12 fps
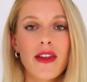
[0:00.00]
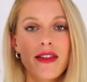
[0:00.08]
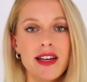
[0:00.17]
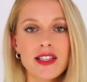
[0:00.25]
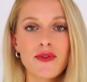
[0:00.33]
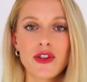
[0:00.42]

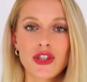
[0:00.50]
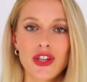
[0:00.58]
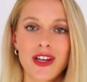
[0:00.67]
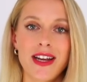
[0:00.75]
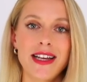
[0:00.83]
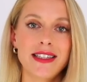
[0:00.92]
this
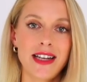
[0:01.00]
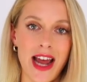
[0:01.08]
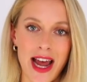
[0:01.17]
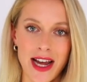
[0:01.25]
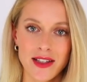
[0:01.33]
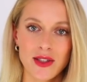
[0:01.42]
version is
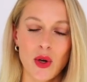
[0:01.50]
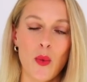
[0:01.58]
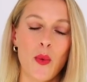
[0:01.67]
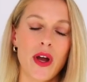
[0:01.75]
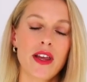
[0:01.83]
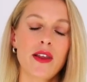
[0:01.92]
enhanced
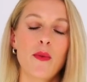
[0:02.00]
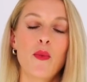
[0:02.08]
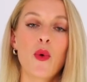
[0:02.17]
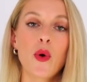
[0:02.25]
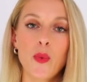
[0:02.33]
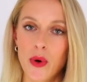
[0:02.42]
with
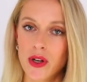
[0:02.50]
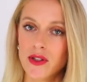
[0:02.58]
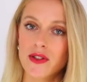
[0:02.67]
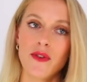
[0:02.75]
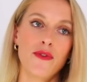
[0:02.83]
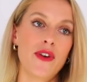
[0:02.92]
more
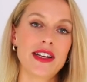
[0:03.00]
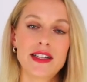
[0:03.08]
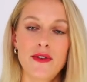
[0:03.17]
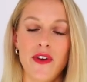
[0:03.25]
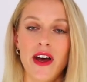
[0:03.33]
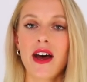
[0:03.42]
woods,
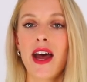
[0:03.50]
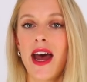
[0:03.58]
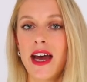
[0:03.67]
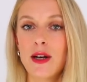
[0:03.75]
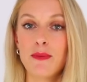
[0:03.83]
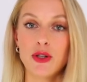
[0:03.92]
vetiver,
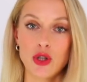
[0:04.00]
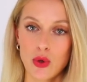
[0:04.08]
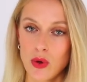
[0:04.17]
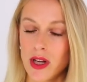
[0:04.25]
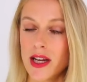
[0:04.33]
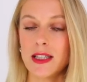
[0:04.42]
and
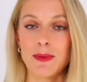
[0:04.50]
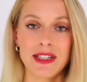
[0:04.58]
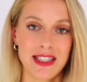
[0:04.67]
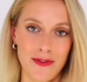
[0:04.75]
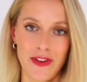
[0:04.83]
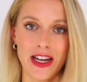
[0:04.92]
patchouli
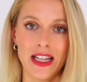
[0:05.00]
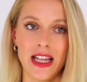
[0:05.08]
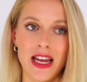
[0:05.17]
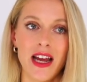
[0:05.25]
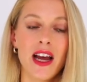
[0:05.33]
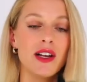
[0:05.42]

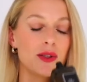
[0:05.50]
specifically,